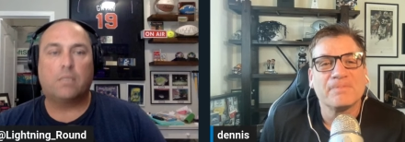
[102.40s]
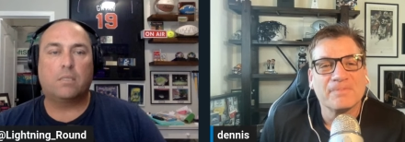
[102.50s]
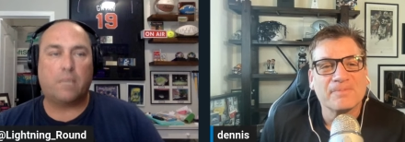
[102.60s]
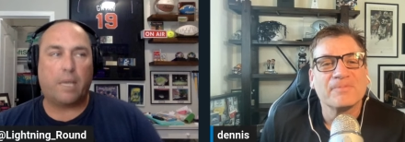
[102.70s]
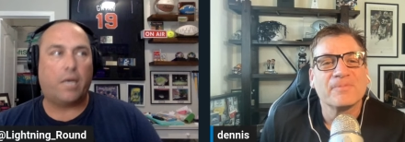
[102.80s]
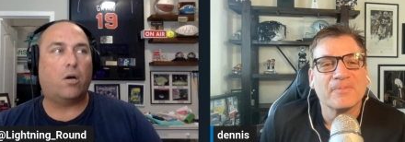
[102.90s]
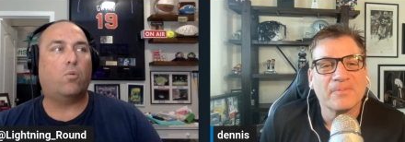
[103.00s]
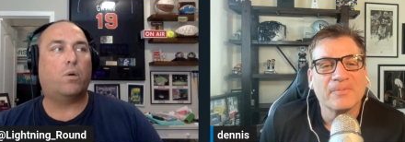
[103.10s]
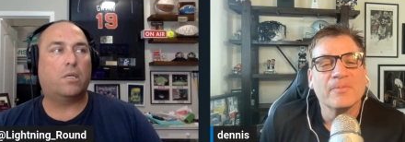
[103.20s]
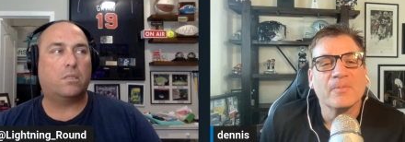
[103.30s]

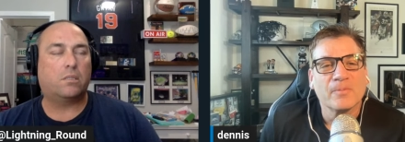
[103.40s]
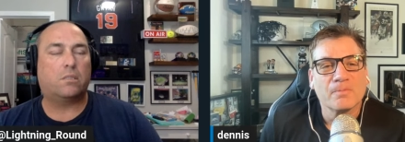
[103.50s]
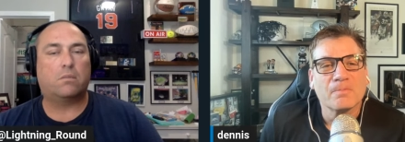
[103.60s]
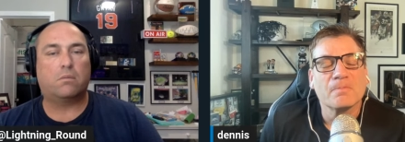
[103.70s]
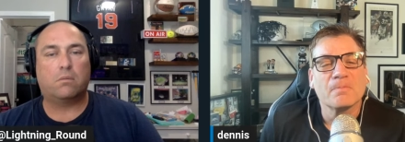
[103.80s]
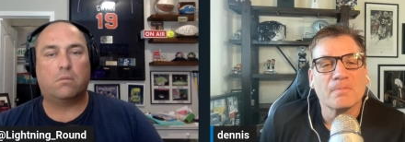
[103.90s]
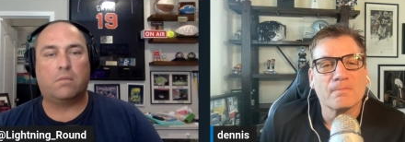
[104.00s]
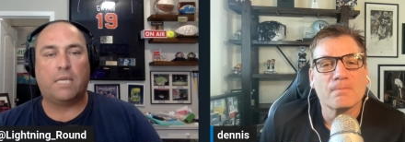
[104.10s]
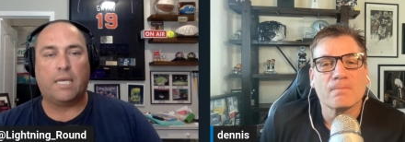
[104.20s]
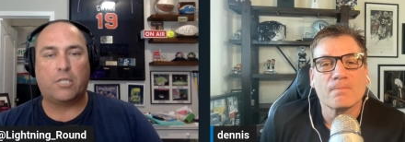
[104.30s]
Speaker 1: Seau was
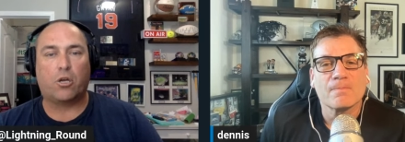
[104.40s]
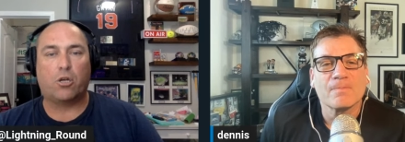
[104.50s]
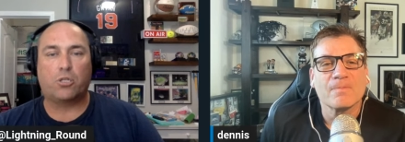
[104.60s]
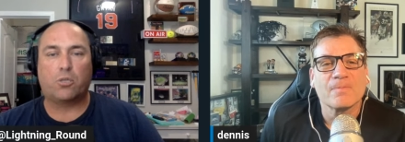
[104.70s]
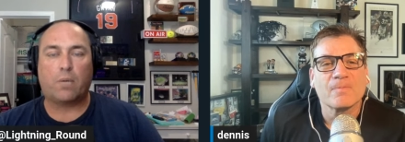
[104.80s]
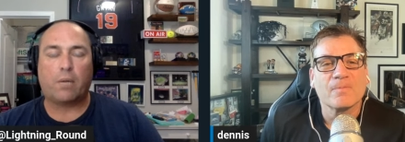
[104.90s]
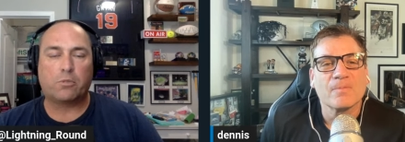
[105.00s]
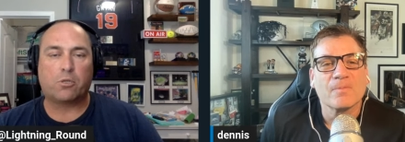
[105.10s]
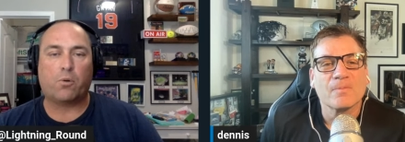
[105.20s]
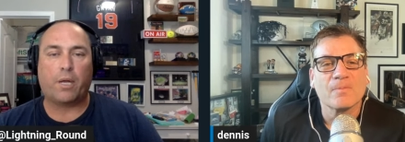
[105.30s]
the Charger when I
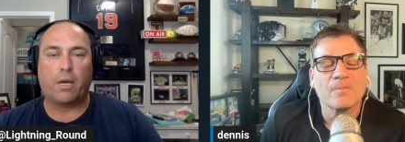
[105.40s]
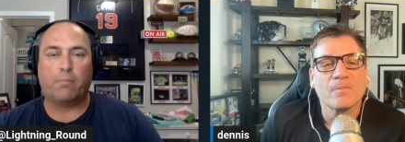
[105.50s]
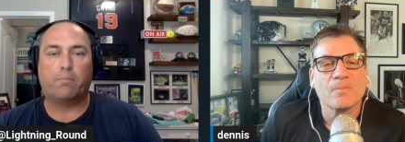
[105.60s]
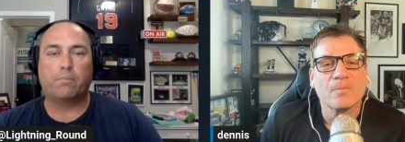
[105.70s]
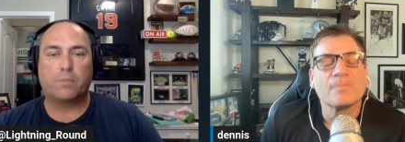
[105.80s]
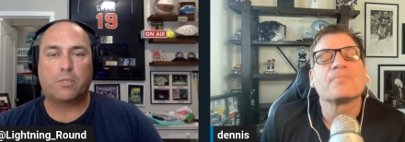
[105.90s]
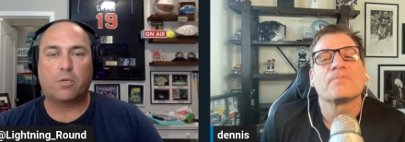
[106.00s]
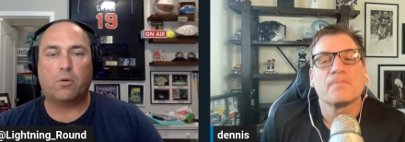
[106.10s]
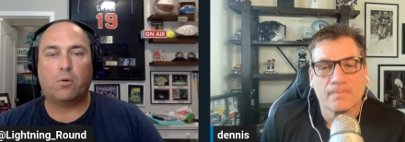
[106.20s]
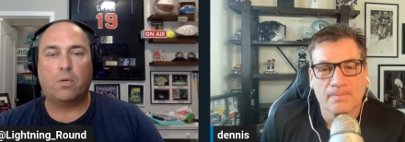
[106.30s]
was growing up,
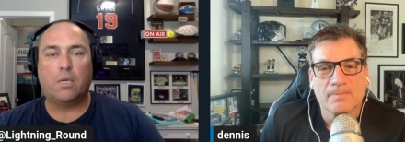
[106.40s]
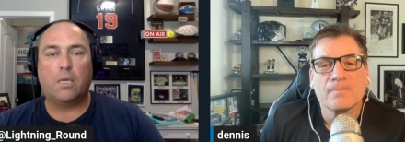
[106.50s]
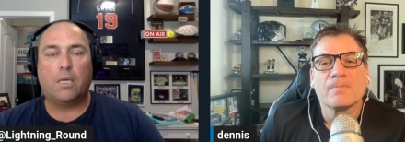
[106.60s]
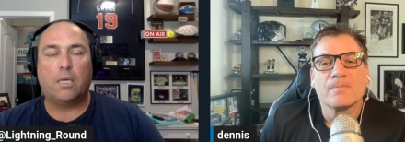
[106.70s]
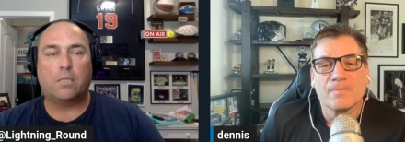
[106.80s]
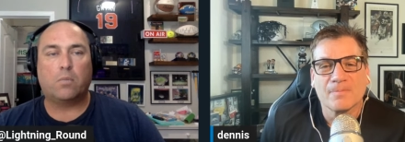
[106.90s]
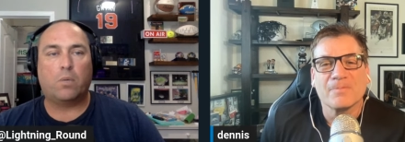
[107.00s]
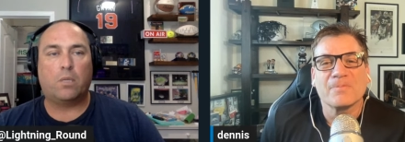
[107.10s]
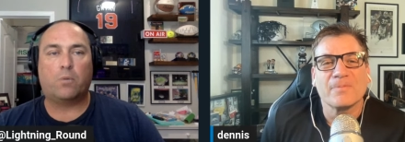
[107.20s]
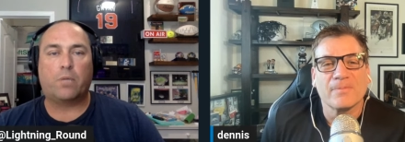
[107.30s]
so he's the
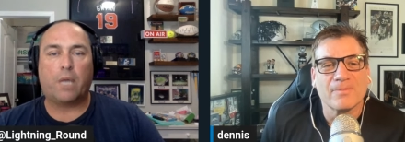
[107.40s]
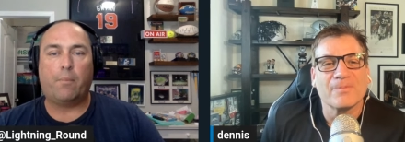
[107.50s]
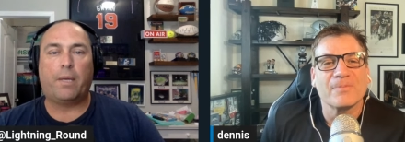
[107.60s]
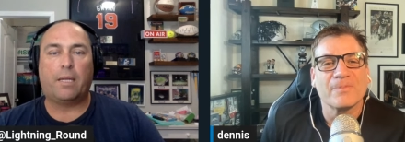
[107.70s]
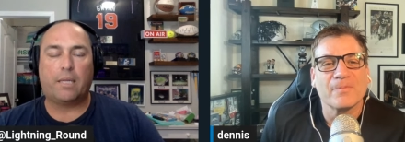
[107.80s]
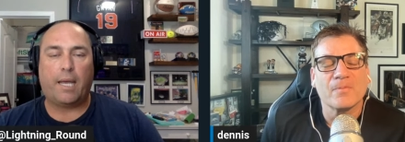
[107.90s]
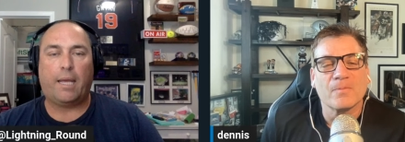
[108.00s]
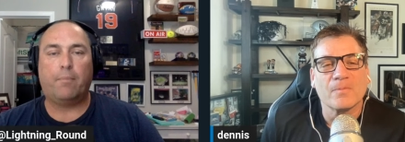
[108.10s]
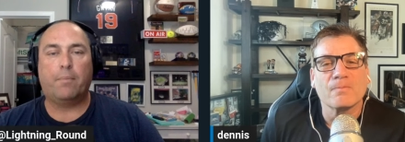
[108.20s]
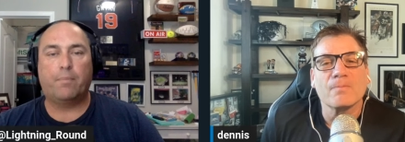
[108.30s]
one that really got me into the
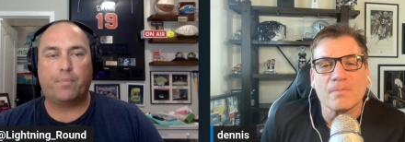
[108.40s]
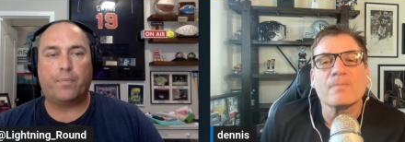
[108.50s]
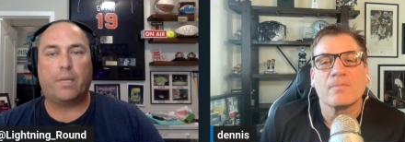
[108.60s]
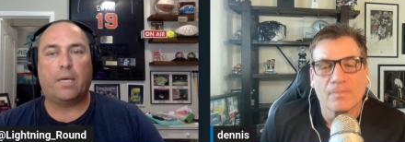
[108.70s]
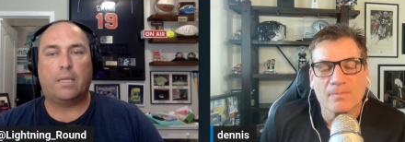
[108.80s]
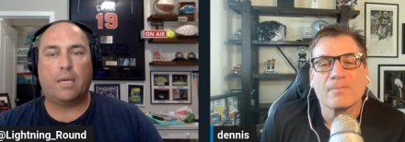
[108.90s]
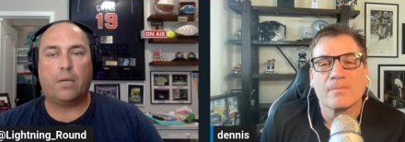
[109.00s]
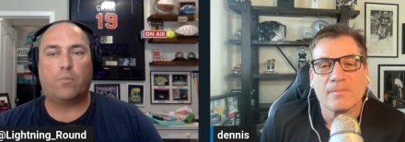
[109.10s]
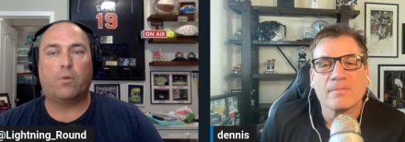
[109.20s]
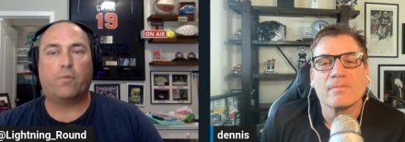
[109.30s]
game. And
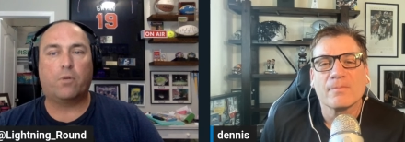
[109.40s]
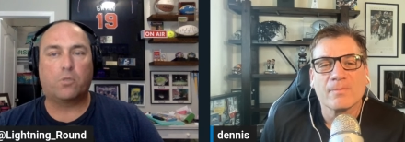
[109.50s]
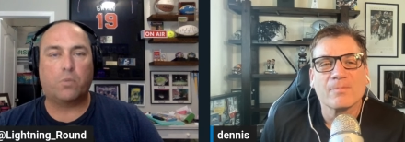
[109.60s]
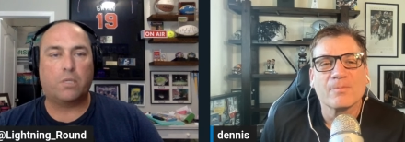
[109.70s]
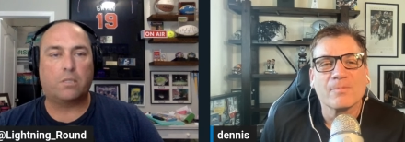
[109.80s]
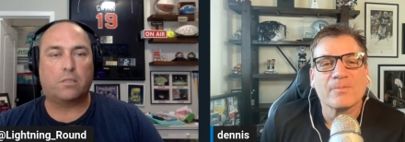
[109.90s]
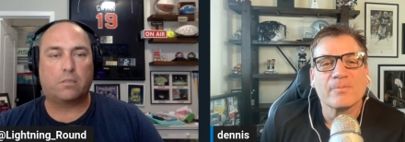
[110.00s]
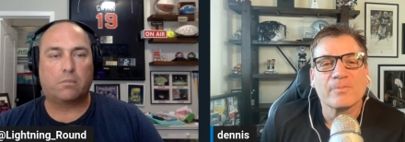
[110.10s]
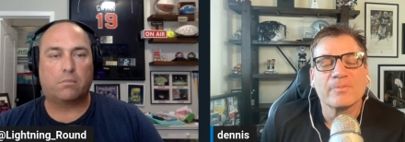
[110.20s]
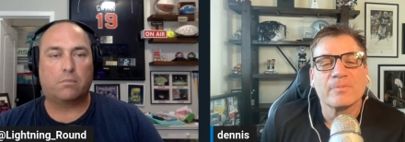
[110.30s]
then Rivers
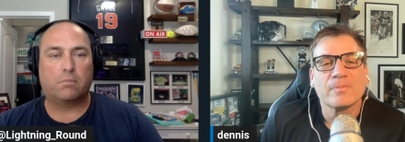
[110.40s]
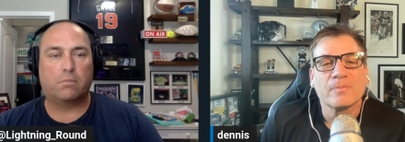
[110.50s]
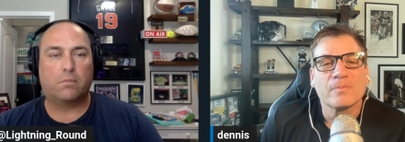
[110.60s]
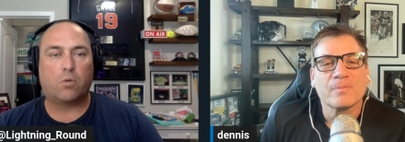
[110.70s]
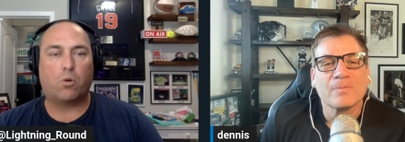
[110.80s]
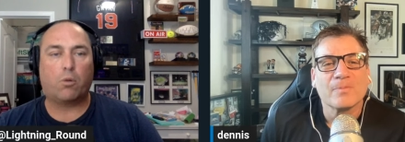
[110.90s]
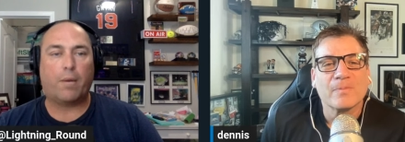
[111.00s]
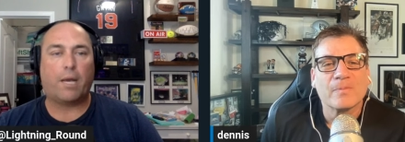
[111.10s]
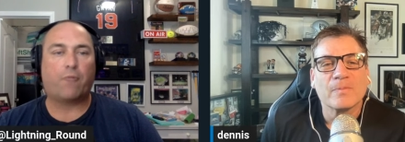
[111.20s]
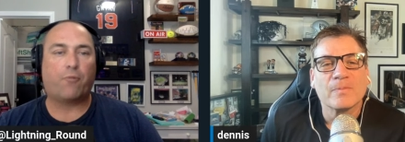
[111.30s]
was the
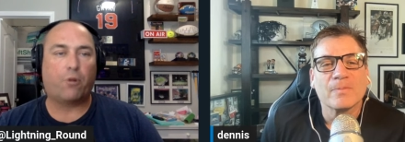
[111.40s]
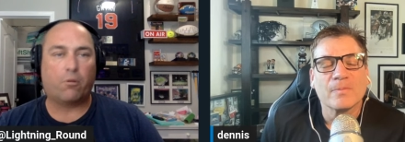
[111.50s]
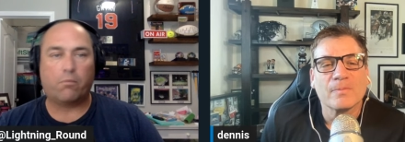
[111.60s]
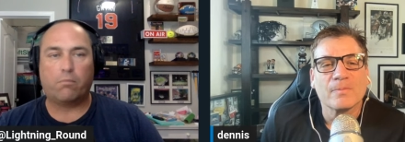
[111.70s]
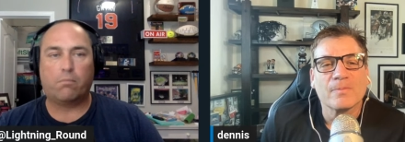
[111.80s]
quarterback for